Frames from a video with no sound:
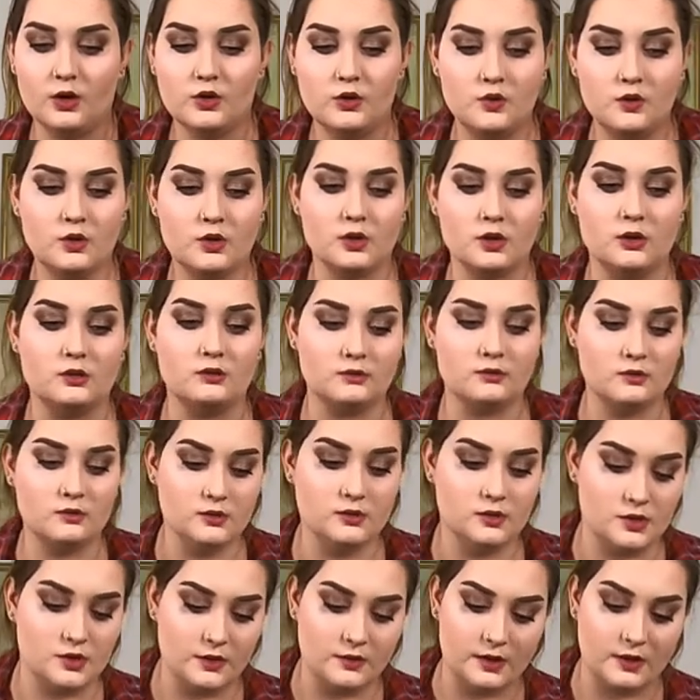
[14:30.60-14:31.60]
you can
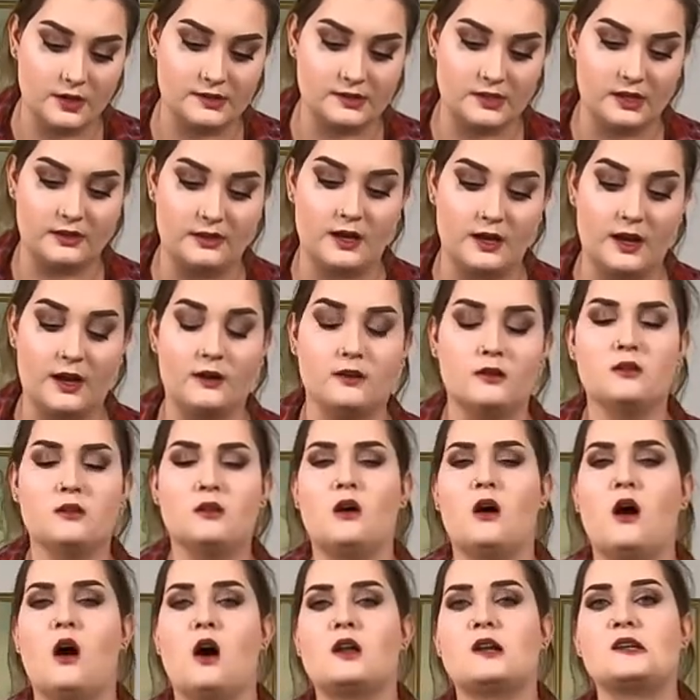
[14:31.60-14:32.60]
do things like that.
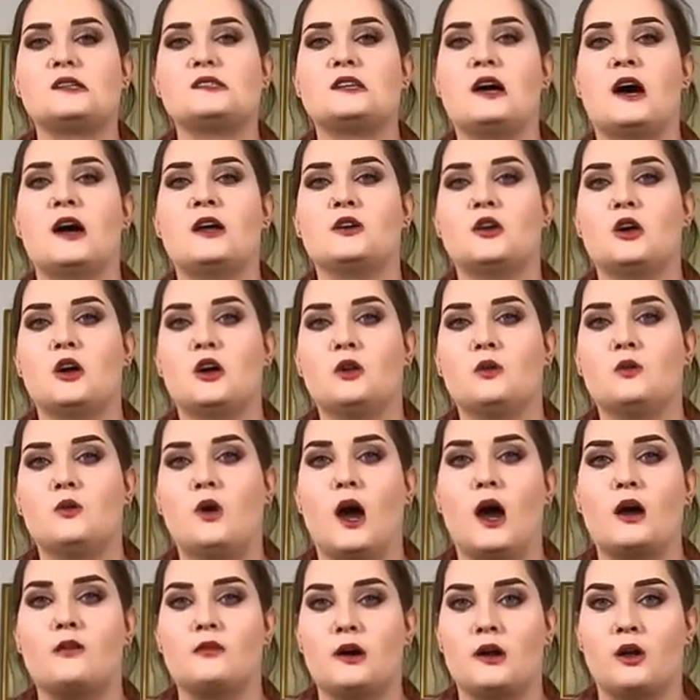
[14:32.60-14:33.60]
On a side note,
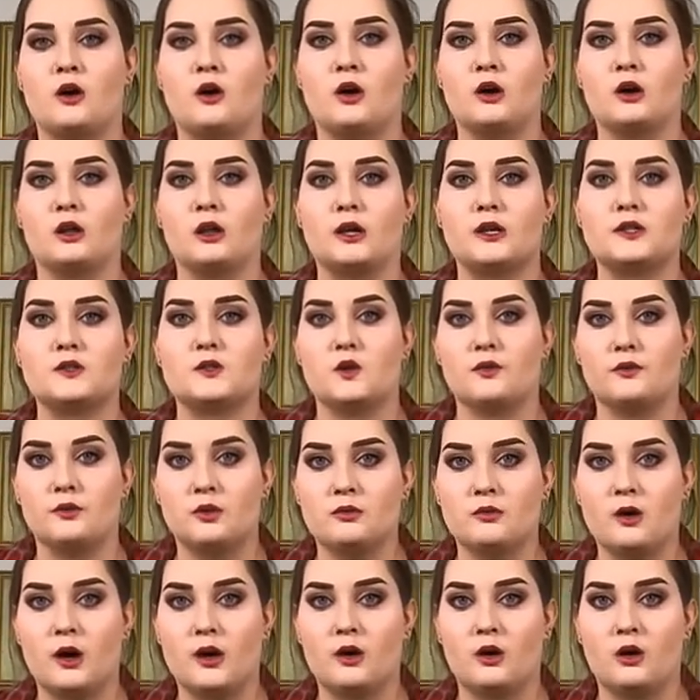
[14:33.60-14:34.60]
I ride a Harley. So if
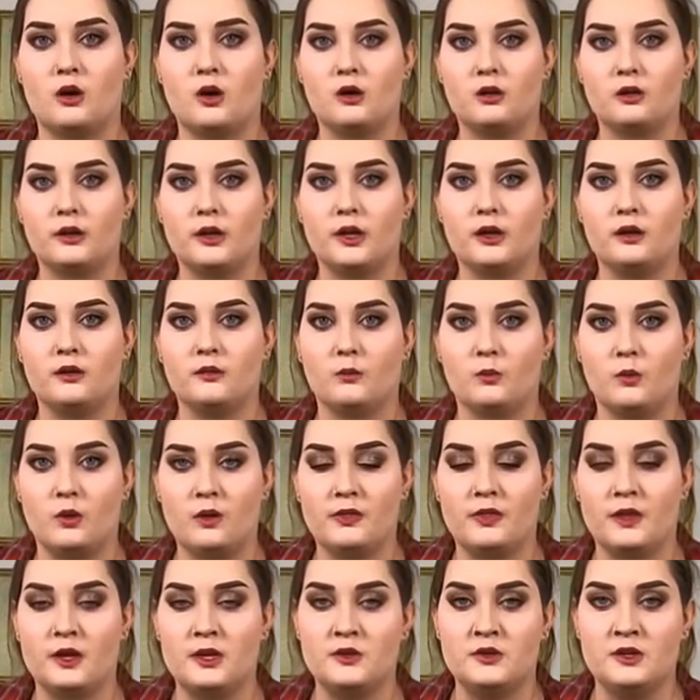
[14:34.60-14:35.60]
you ride a Harley,
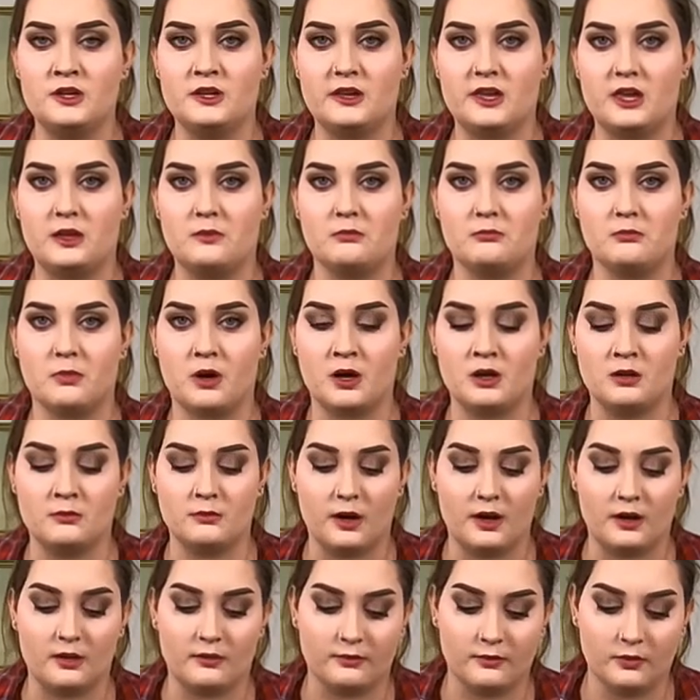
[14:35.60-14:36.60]
one thing you need to keep in mind
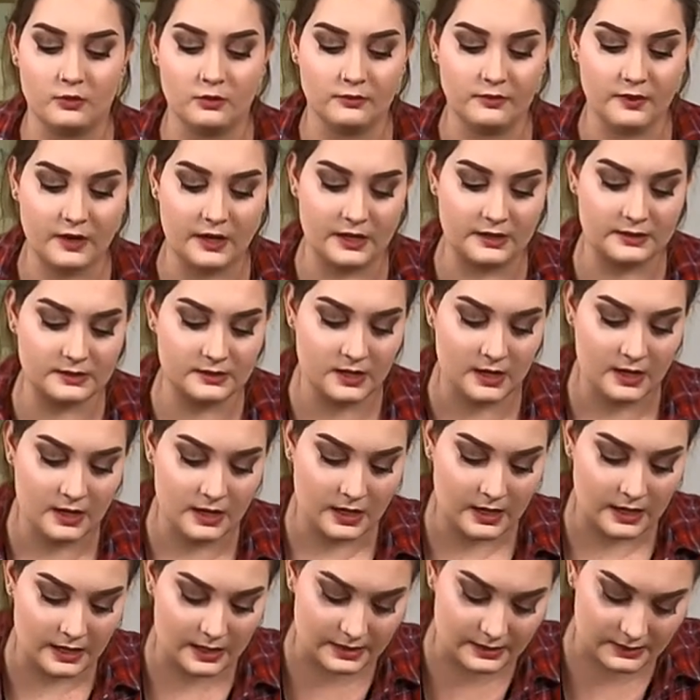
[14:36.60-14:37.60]
about a full face
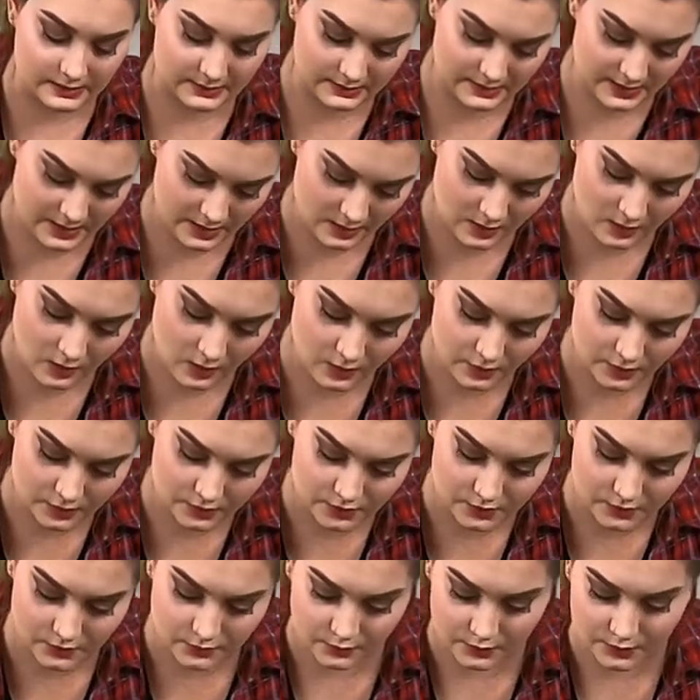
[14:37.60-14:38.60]
is there are
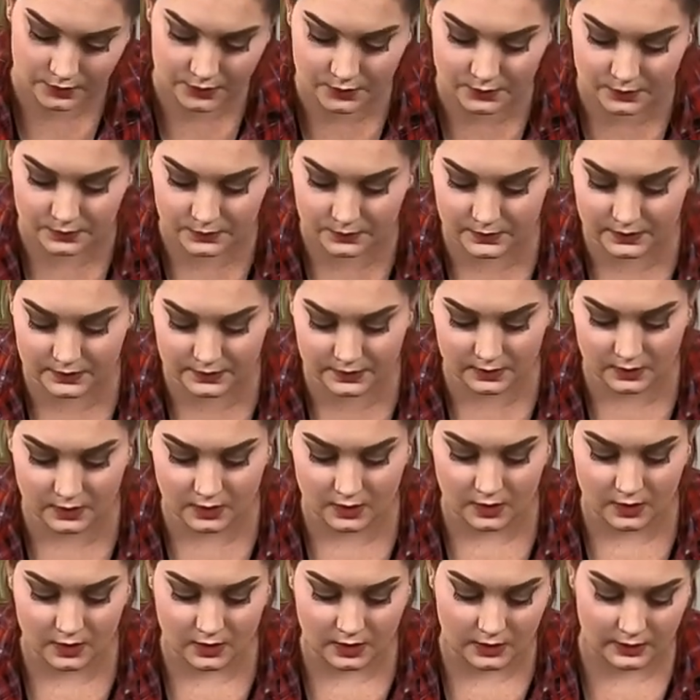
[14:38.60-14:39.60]
screws
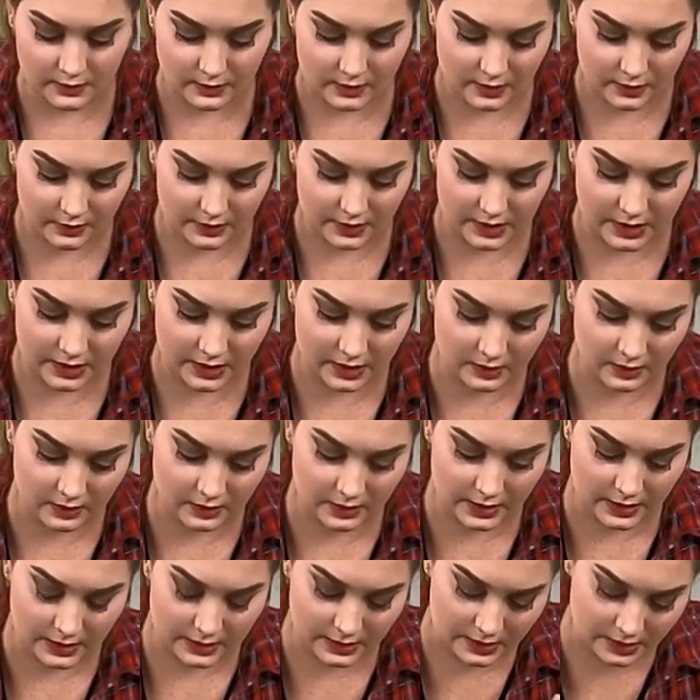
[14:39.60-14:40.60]
that are
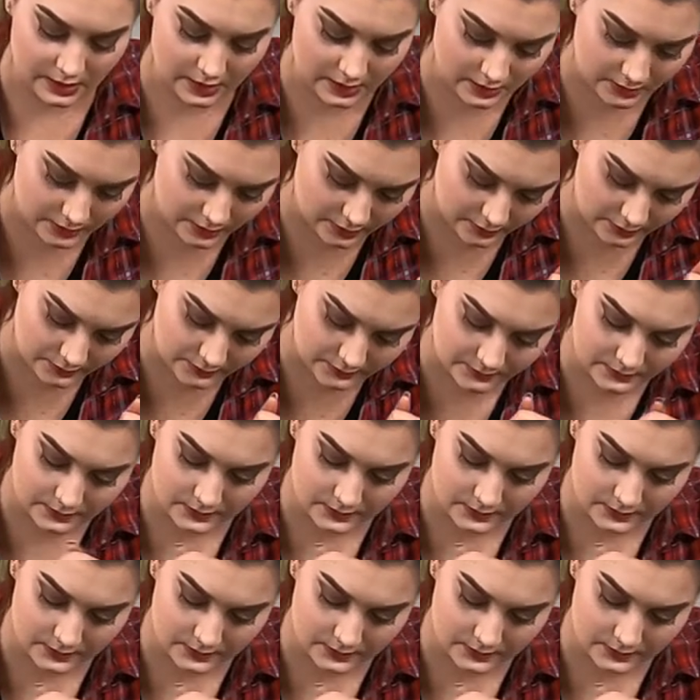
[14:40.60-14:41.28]
here and here